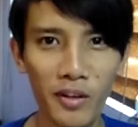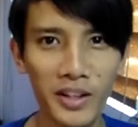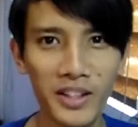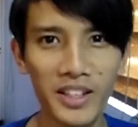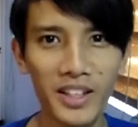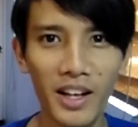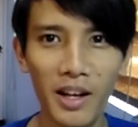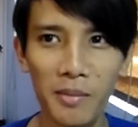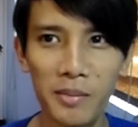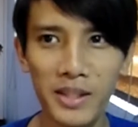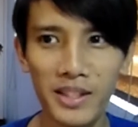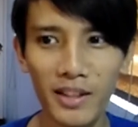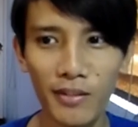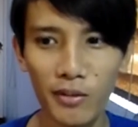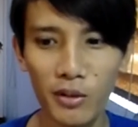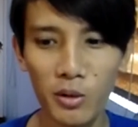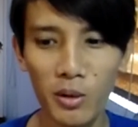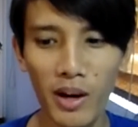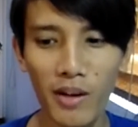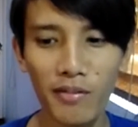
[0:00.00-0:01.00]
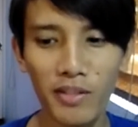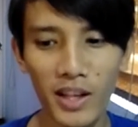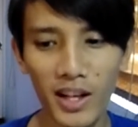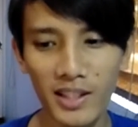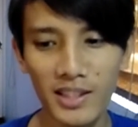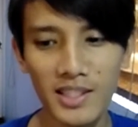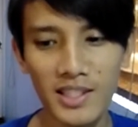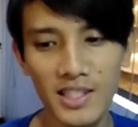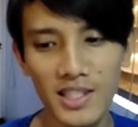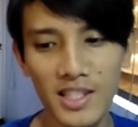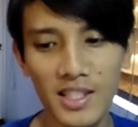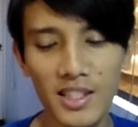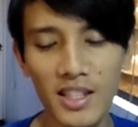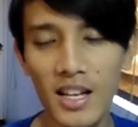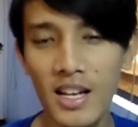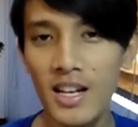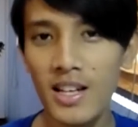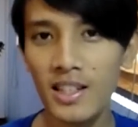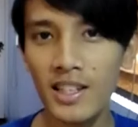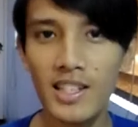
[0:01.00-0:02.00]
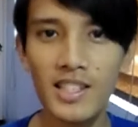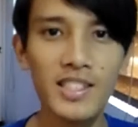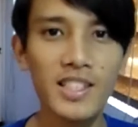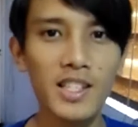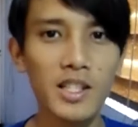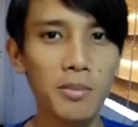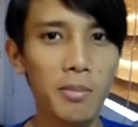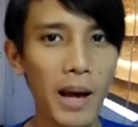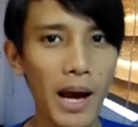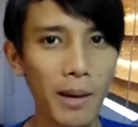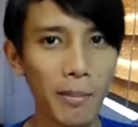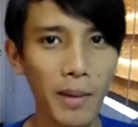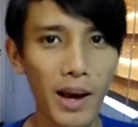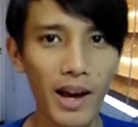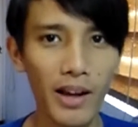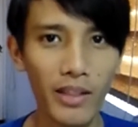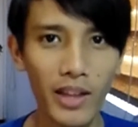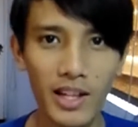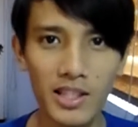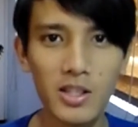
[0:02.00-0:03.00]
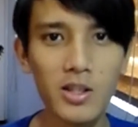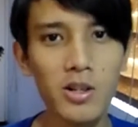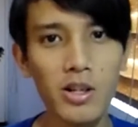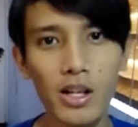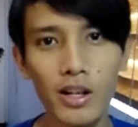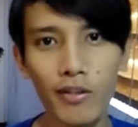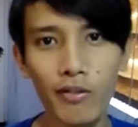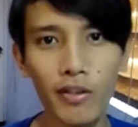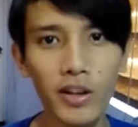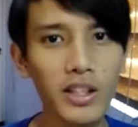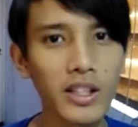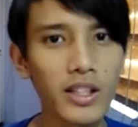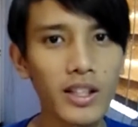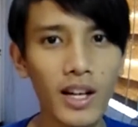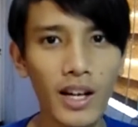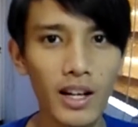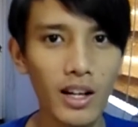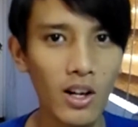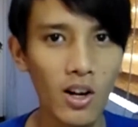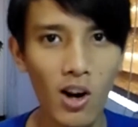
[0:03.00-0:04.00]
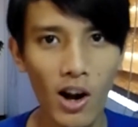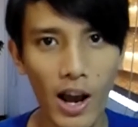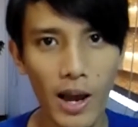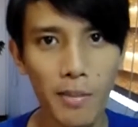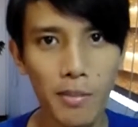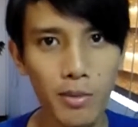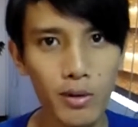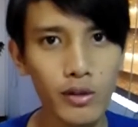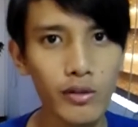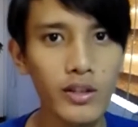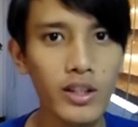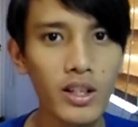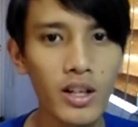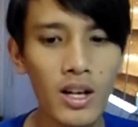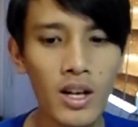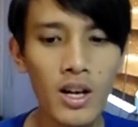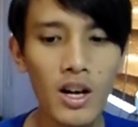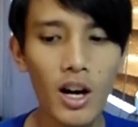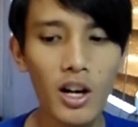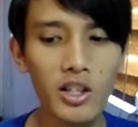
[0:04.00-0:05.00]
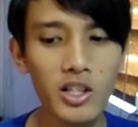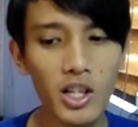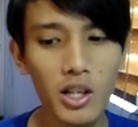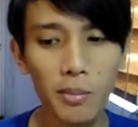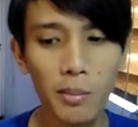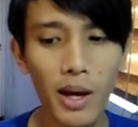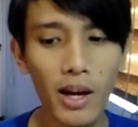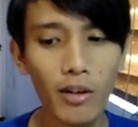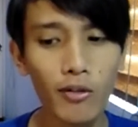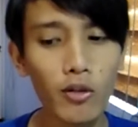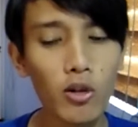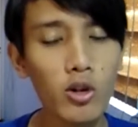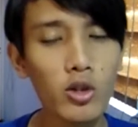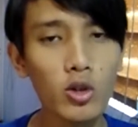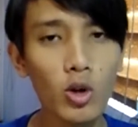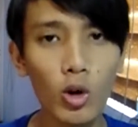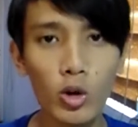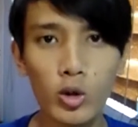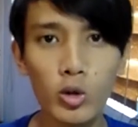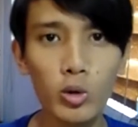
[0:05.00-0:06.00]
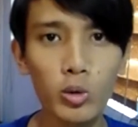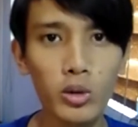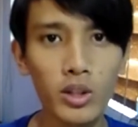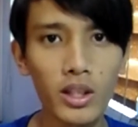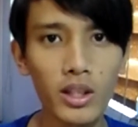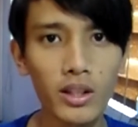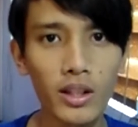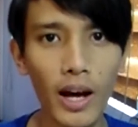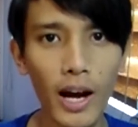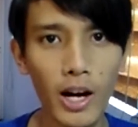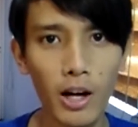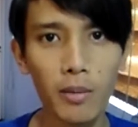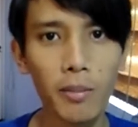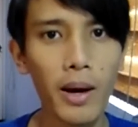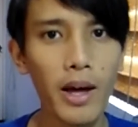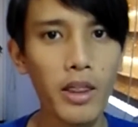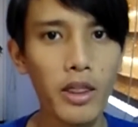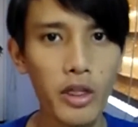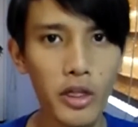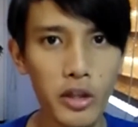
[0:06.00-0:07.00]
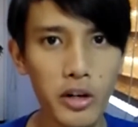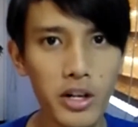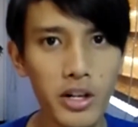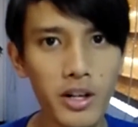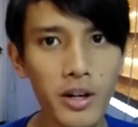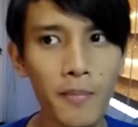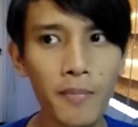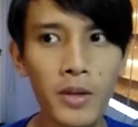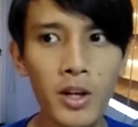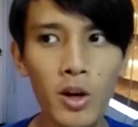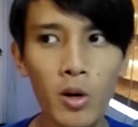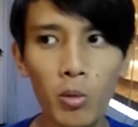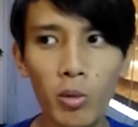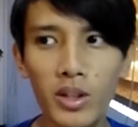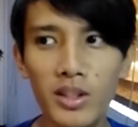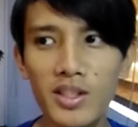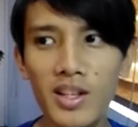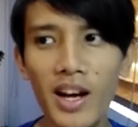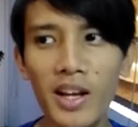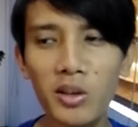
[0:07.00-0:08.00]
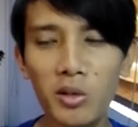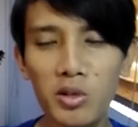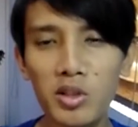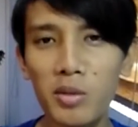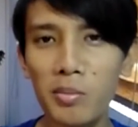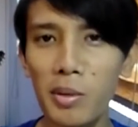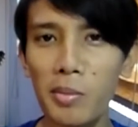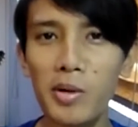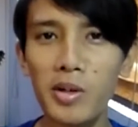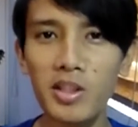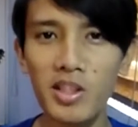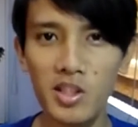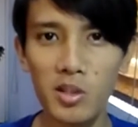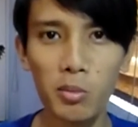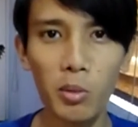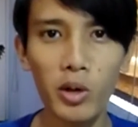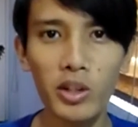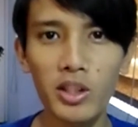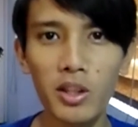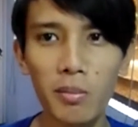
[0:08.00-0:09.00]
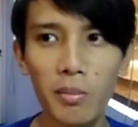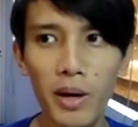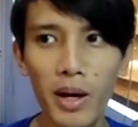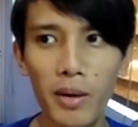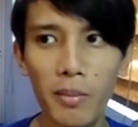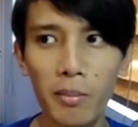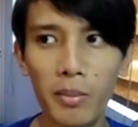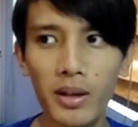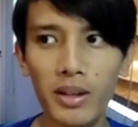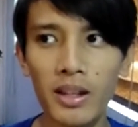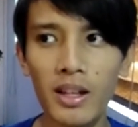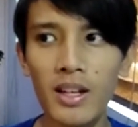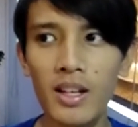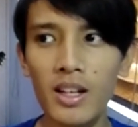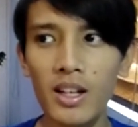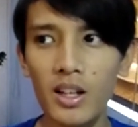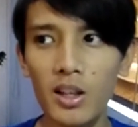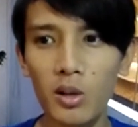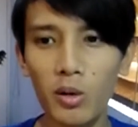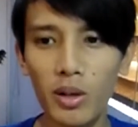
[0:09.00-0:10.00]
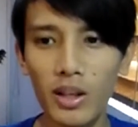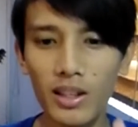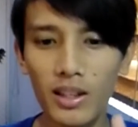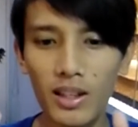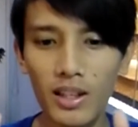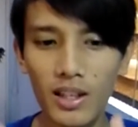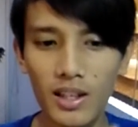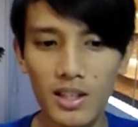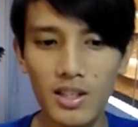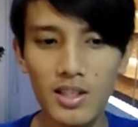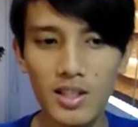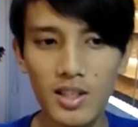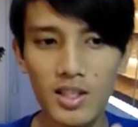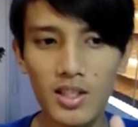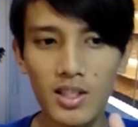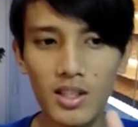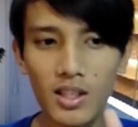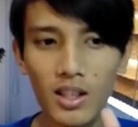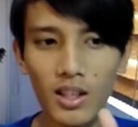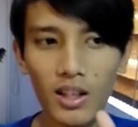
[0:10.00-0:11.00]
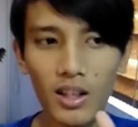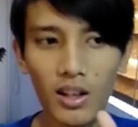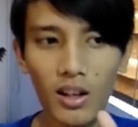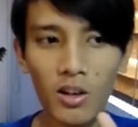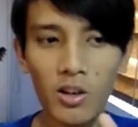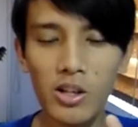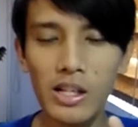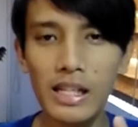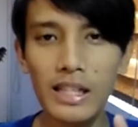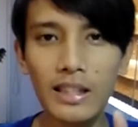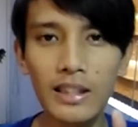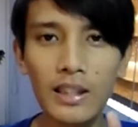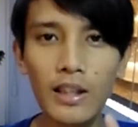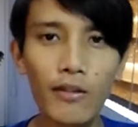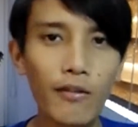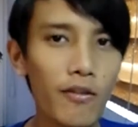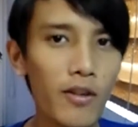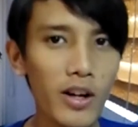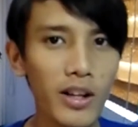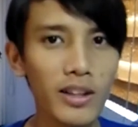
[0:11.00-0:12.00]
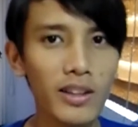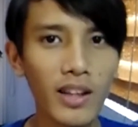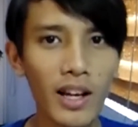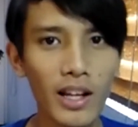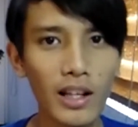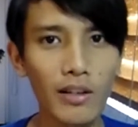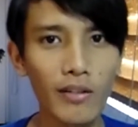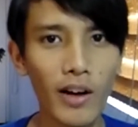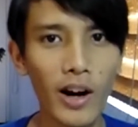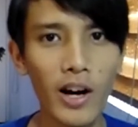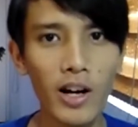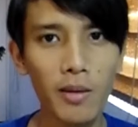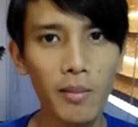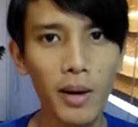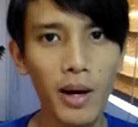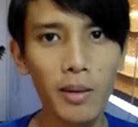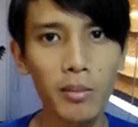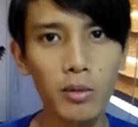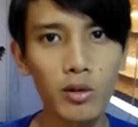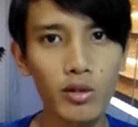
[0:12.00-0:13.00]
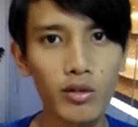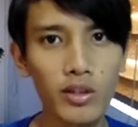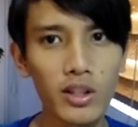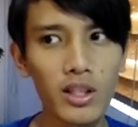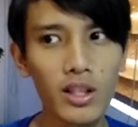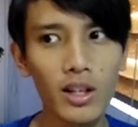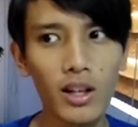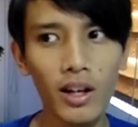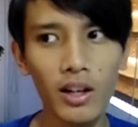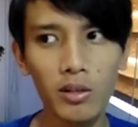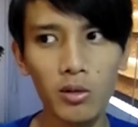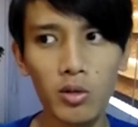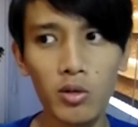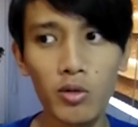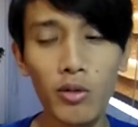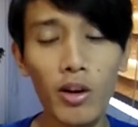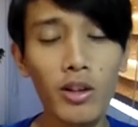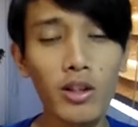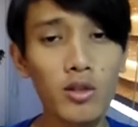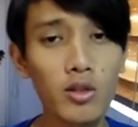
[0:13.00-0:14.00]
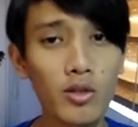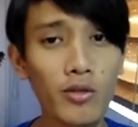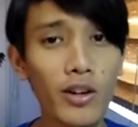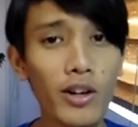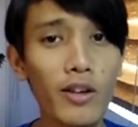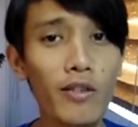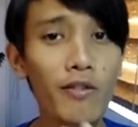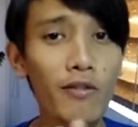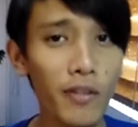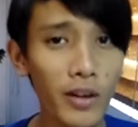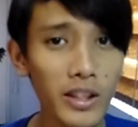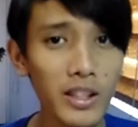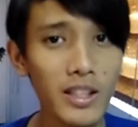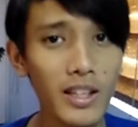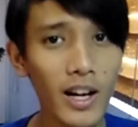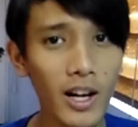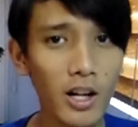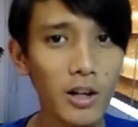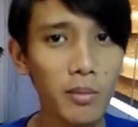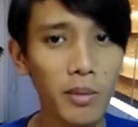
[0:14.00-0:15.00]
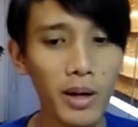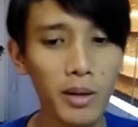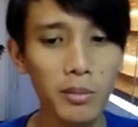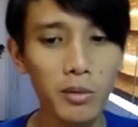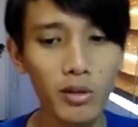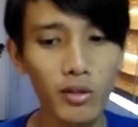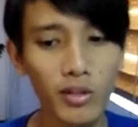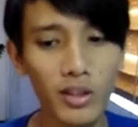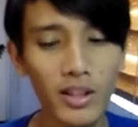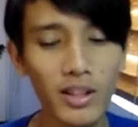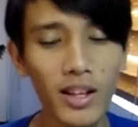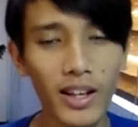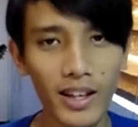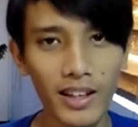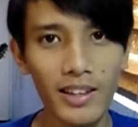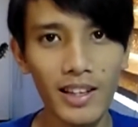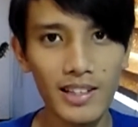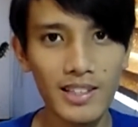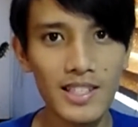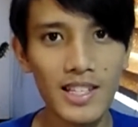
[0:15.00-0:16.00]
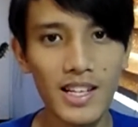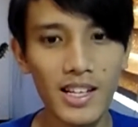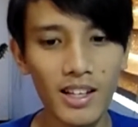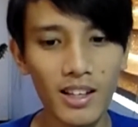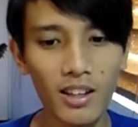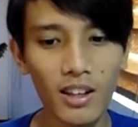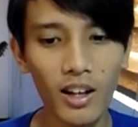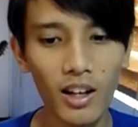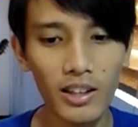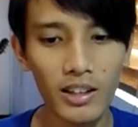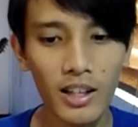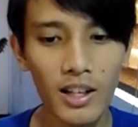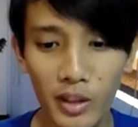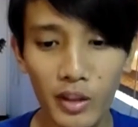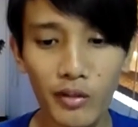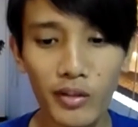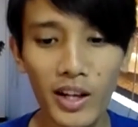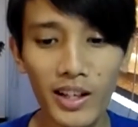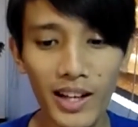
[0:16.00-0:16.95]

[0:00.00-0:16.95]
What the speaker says: funny. I mean, if you have not seen Kiss Kiss Bang Bang, that's a really funny kind of crime movie. Shane Black, of course, also did Iron Man 3, which I know some people are disappointed by, but, you know, it is a really different kind of Iron Man movie. It's a very funny Iron Man movie, like, and that's saying a lot. Then you've